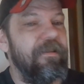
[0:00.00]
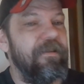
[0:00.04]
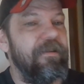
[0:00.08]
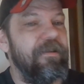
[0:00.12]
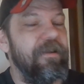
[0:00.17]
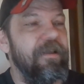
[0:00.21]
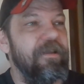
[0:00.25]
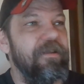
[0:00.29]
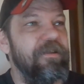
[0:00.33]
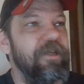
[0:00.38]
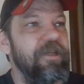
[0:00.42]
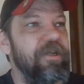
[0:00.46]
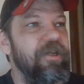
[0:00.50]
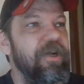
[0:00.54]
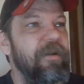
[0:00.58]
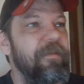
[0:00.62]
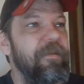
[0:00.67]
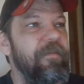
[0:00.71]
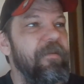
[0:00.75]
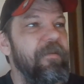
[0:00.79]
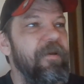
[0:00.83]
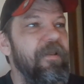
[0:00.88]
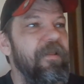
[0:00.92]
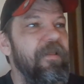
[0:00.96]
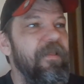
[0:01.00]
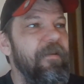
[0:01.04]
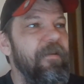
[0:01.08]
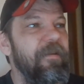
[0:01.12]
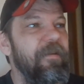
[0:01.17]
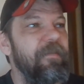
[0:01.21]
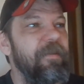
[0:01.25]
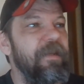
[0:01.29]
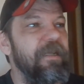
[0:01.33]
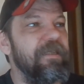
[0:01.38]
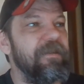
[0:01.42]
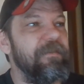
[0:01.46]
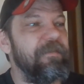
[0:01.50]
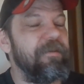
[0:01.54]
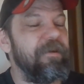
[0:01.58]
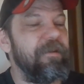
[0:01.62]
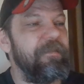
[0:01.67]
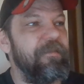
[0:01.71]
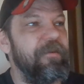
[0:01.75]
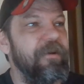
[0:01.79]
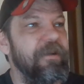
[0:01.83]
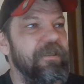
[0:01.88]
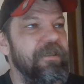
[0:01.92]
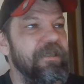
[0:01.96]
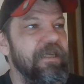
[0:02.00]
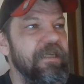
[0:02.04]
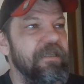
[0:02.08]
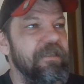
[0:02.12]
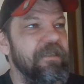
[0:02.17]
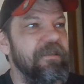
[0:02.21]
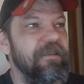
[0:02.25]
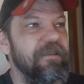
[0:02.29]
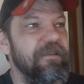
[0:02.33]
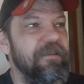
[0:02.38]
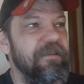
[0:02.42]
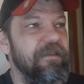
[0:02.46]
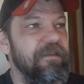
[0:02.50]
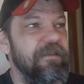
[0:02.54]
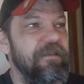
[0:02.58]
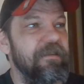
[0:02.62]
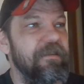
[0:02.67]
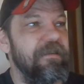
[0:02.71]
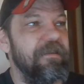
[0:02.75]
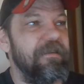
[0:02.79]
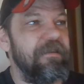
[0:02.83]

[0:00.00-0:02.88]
to determine whether they would be a Supreme Court justice.